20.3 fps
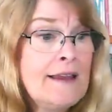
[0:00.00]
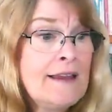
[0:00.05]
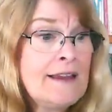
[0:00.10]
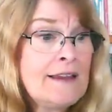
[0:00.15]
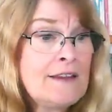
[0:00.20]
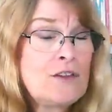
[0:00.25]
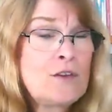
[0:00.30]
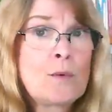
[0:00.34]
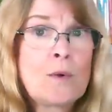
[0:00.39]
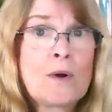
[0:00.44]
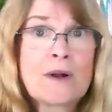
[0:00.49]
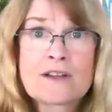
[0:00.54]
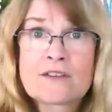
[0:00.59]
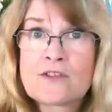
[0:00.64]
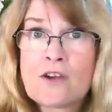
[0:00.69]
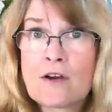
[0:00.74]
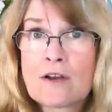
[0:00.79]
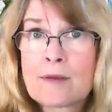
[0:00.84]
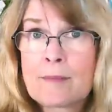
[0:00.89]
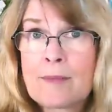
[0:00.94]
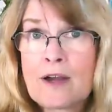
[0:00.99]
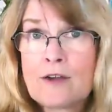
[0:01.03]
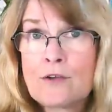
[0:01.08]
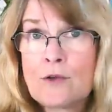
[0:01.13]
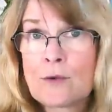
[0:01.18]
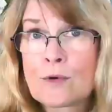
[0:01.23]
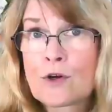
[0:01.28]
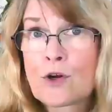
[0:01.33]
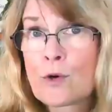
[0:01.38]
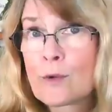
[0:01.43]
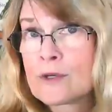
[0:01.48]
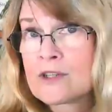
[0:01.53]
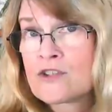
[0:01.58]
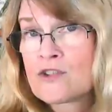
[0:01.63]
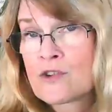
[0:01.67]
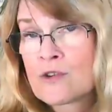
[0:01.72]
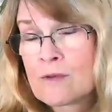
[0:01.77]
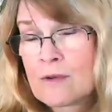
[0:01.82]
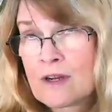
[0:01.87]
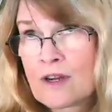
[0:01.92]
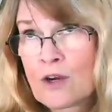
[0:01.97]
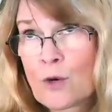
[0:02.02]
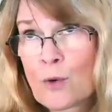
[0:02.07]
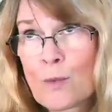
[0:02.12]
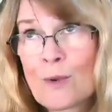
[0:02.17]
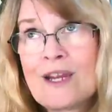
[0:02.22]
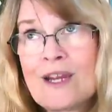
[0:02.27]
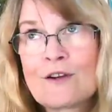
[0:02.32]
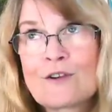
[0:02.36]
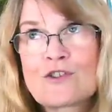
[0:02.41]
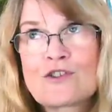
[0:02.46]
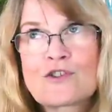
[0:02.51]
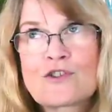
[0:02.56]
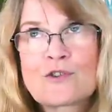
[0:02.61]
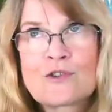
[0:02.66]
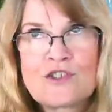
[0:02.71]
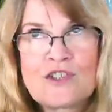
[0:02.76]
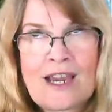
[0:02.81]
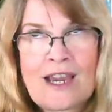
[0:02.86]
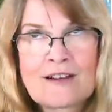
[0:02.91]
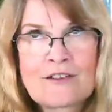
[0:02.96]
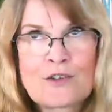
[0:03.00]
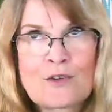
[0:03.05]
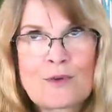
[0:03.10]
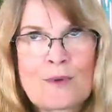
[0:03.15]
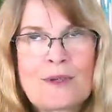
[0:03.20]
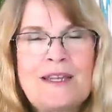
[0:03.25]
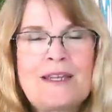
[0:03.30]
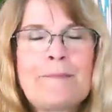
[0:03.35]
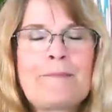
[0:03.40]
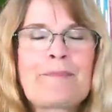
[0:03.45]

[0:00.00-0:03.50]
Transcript: you want to talk about your career trajectory.